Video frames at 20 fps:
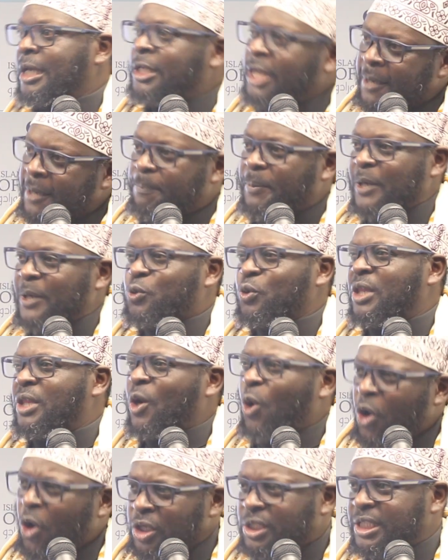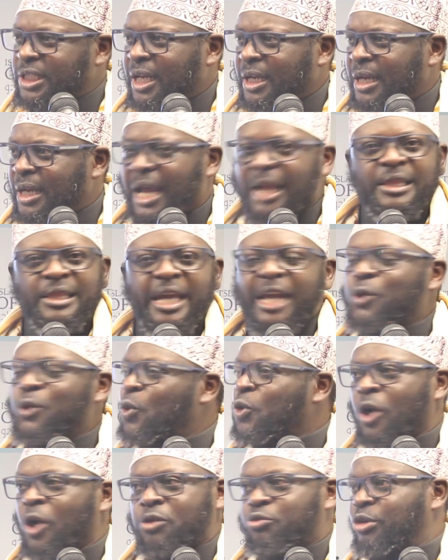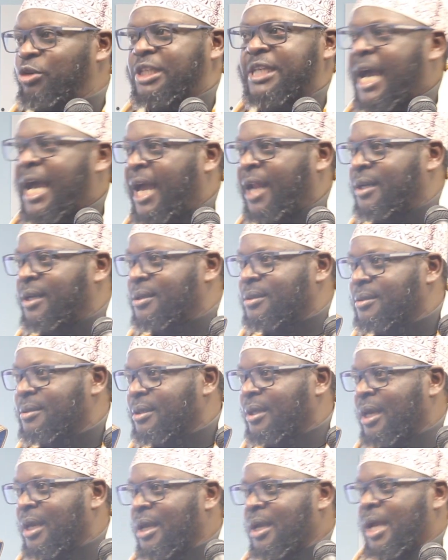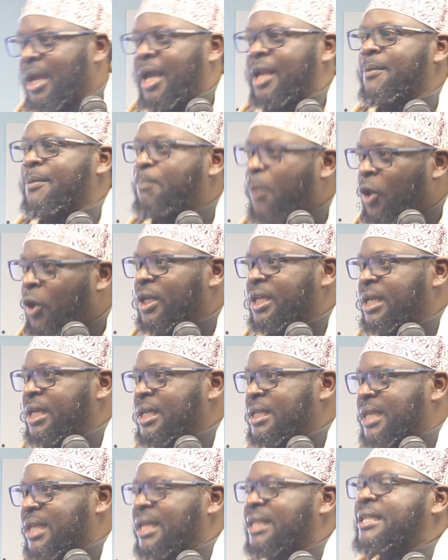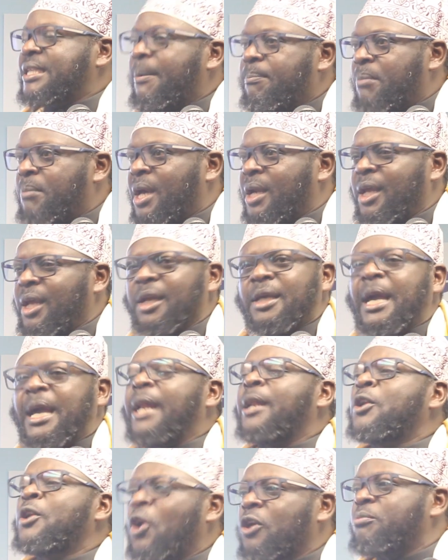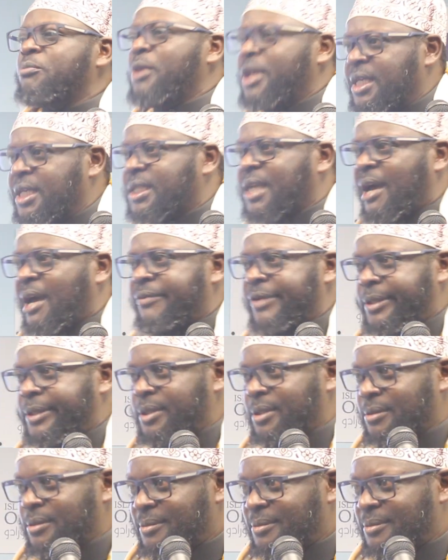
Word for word: deeper to the ocean and they do not return and bodies and submarine cannot be discovered?